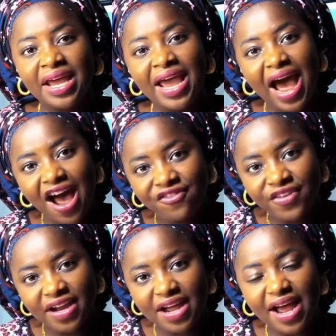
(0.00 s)

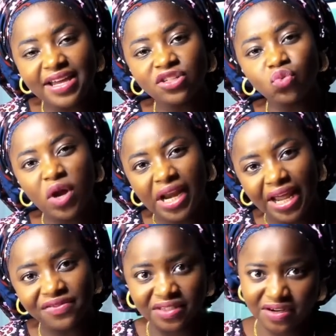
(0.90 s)
Africa is where
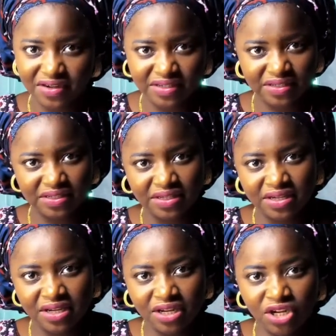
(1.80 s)
life started.
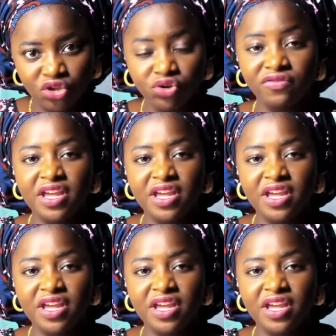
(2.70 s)
So if they're